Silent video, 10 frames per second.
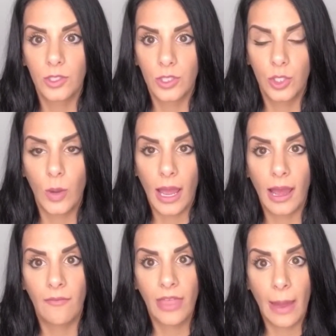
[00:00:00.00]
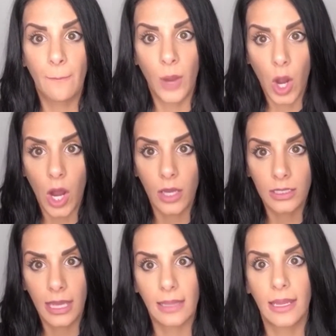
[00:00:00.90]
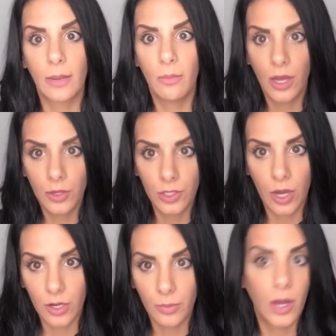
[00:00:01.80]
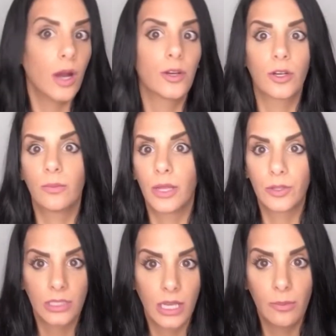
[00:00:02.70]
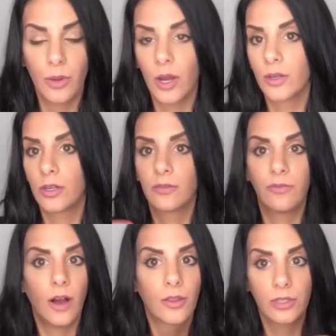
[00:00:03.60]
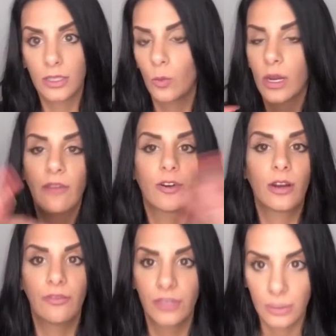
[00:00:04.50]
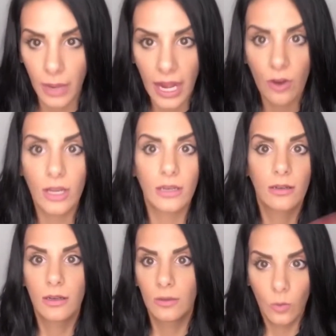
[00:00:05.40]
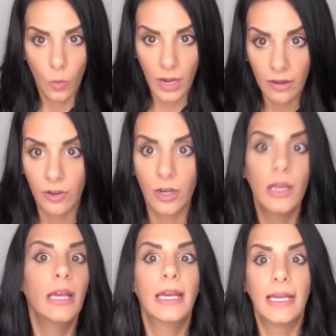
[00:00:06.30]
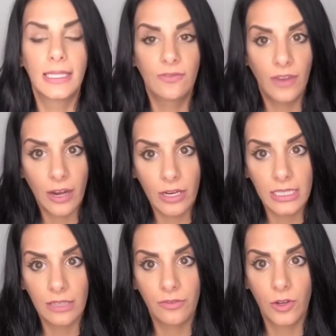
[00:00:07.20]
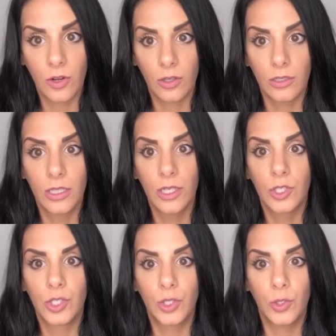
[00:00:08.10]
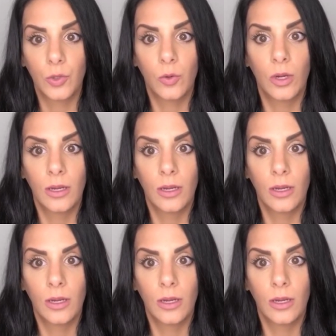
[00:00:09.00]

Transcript: to have that bond, that like mother-daughter bond or mother-son bond or father-son, whatever, if it's a parent, whatever, it's very difficult to